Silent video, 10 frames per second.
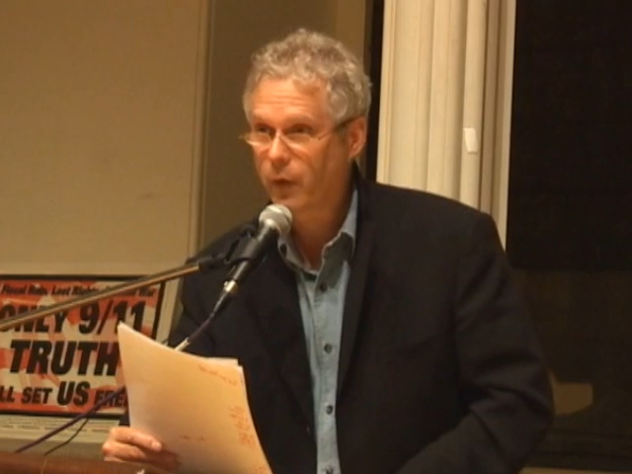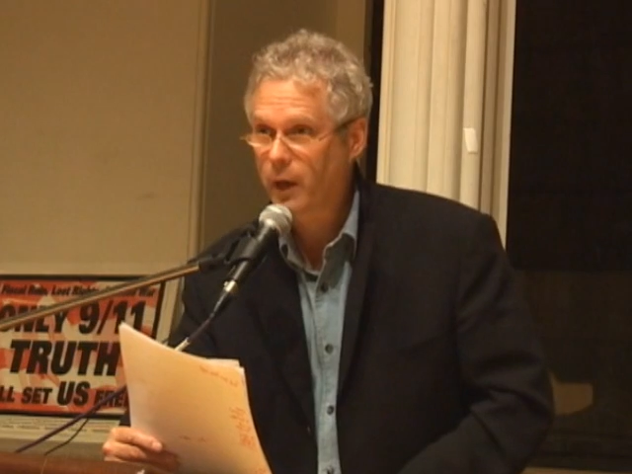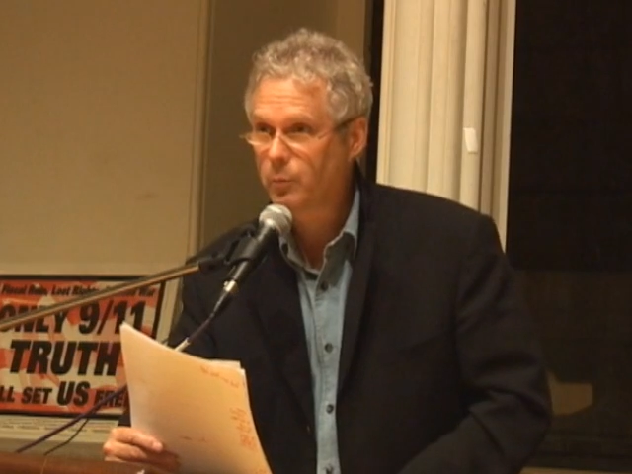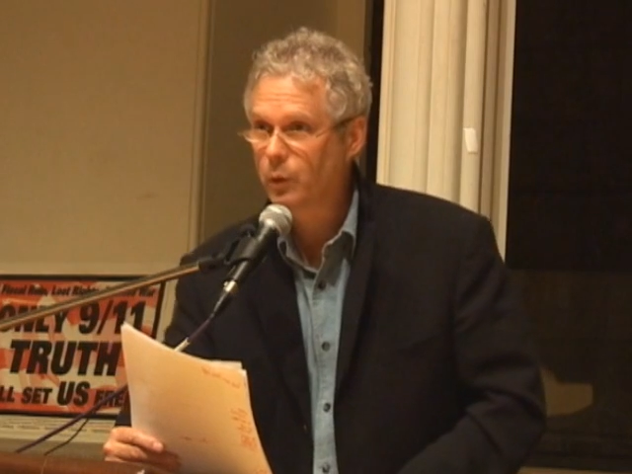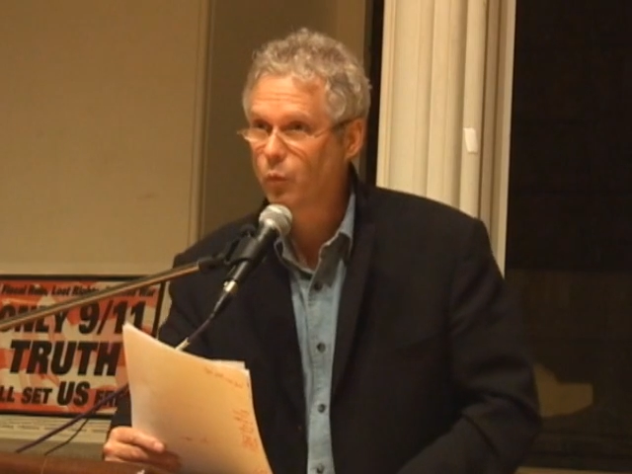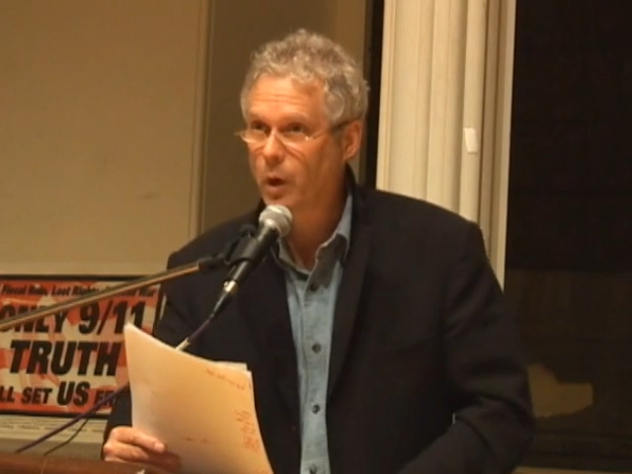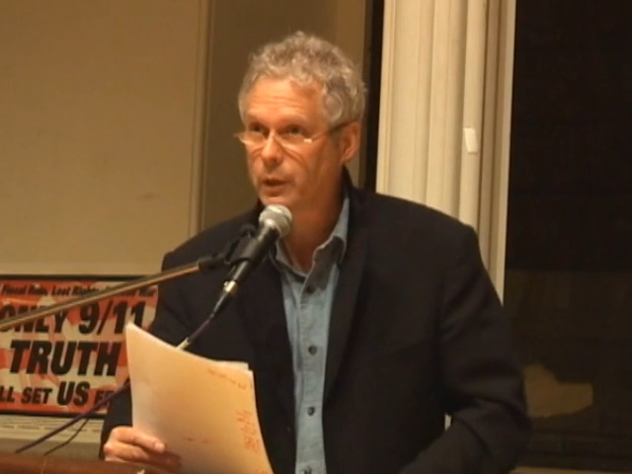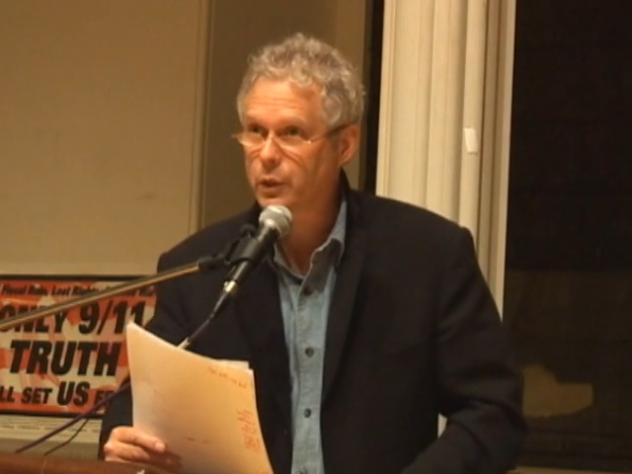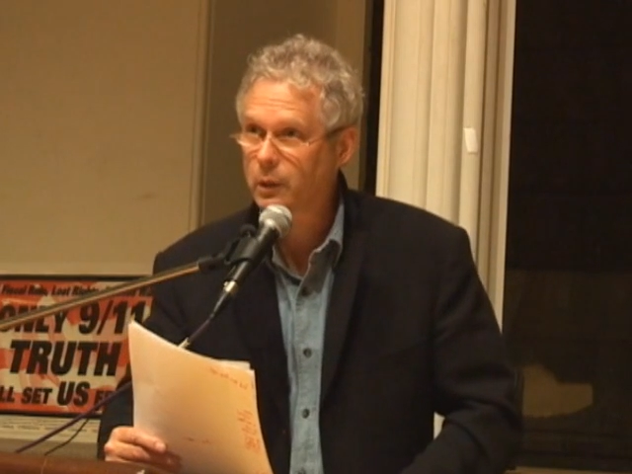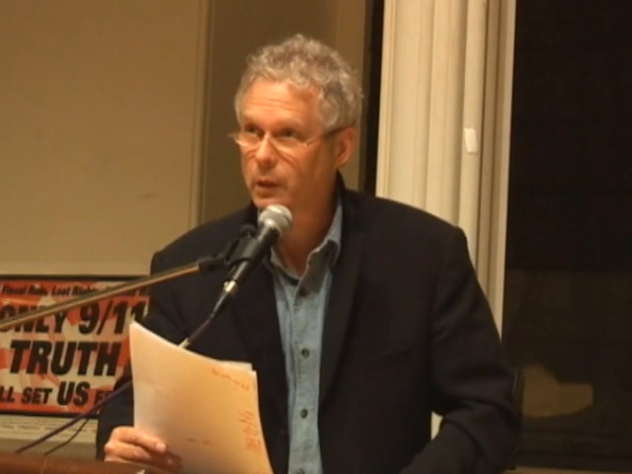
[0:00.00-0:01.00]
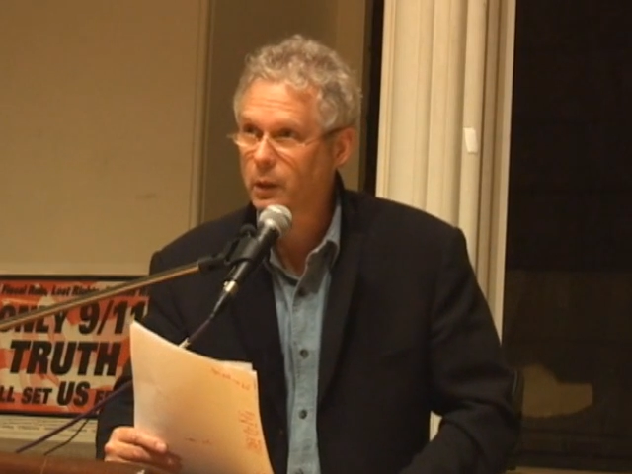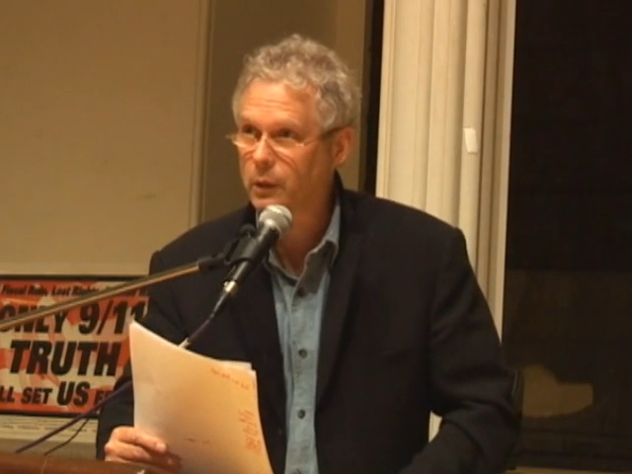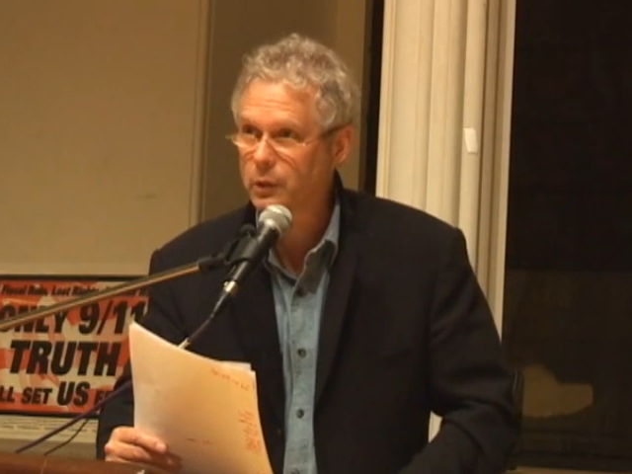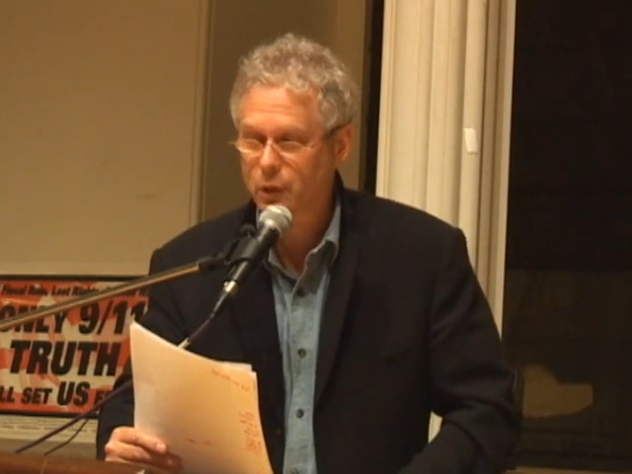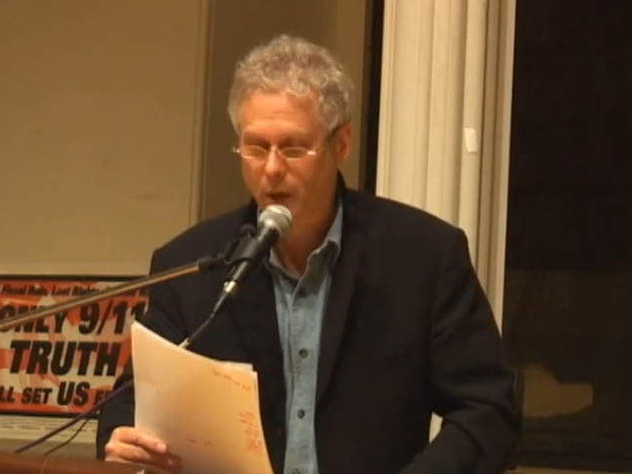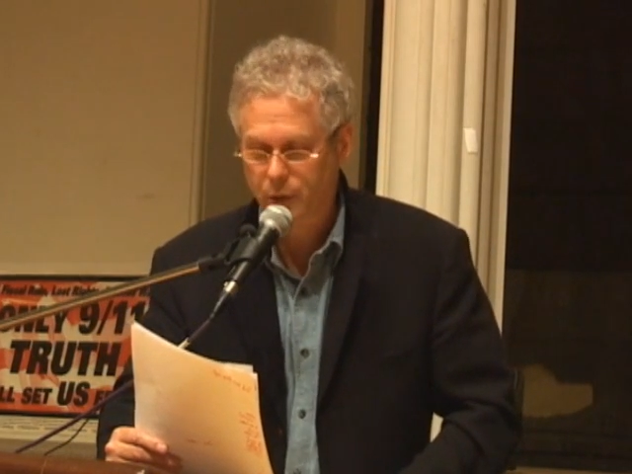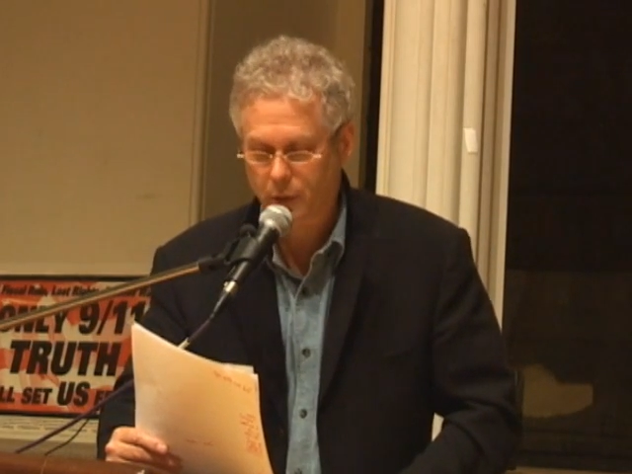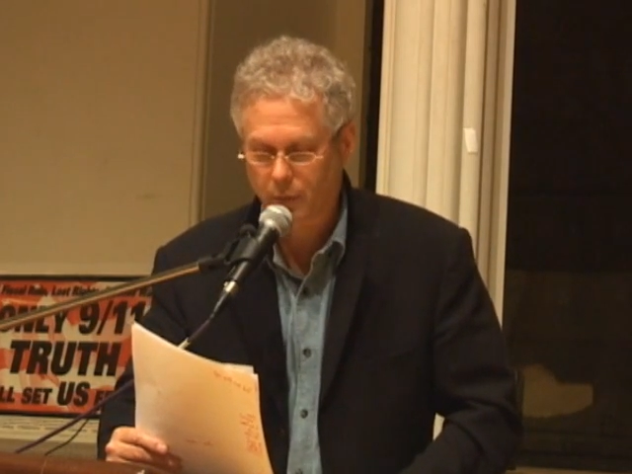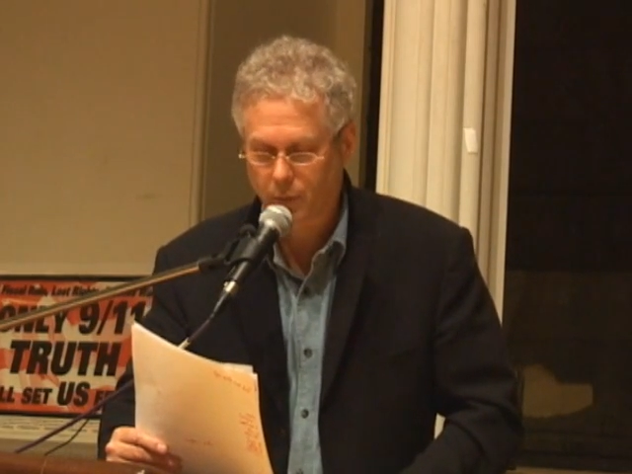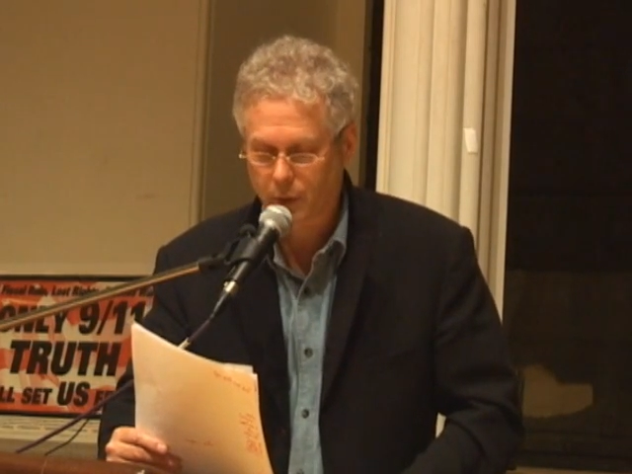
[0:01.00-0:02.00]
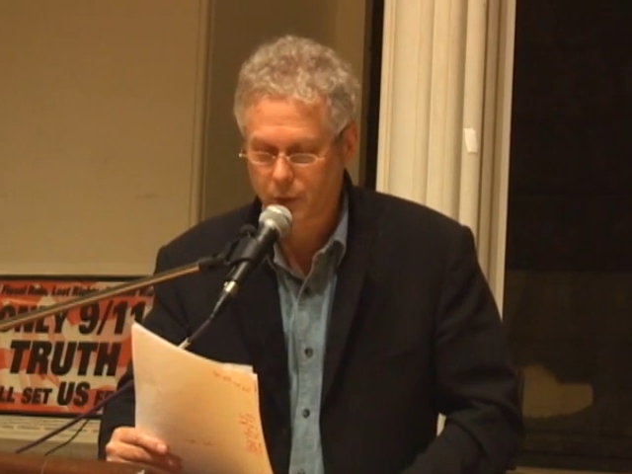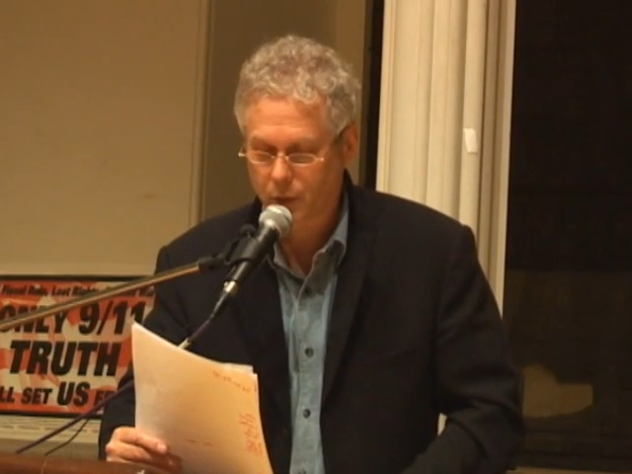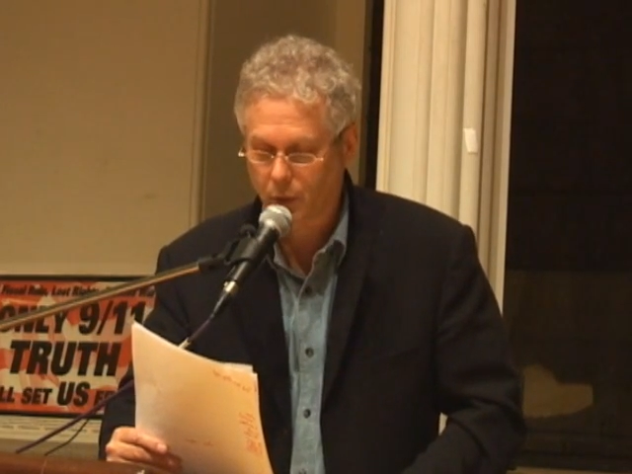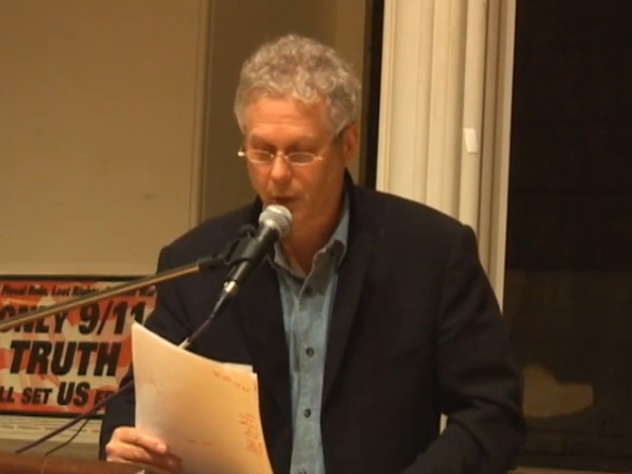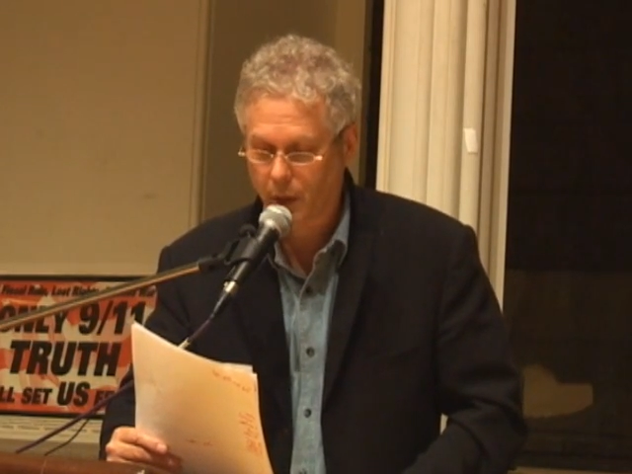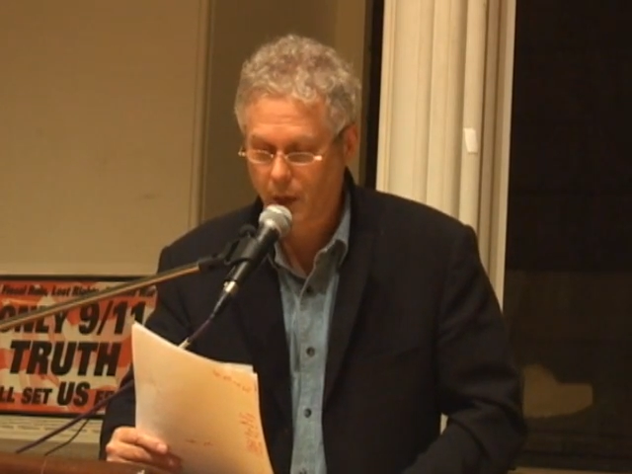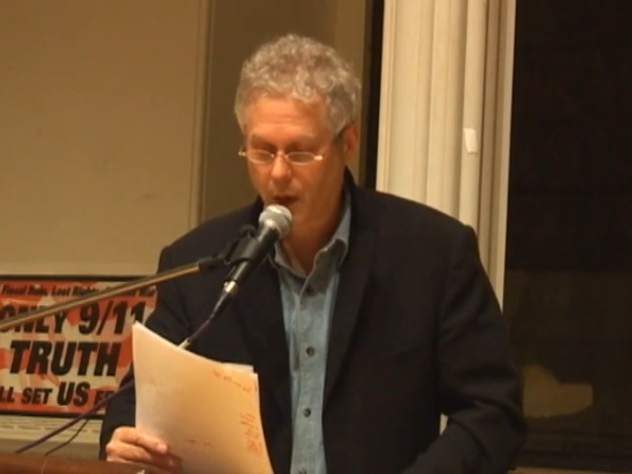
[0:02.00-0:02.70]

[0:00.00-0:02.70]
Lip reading: I had been watching the construction of this story,